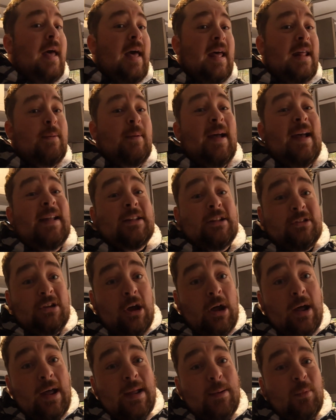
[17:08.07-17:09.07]
Anyway, at the
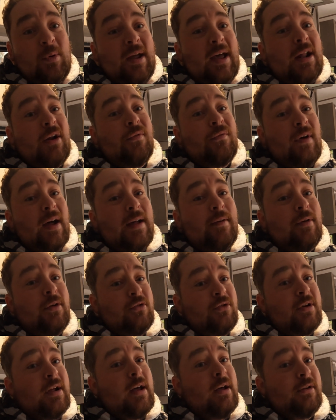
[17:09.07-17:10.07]
time, we had a
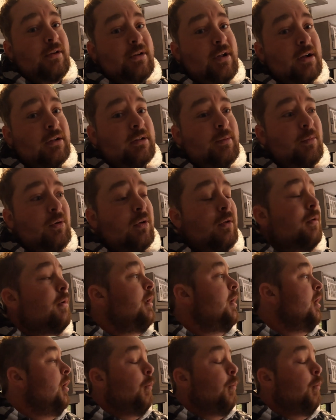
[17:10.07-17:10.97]
$500 deductible.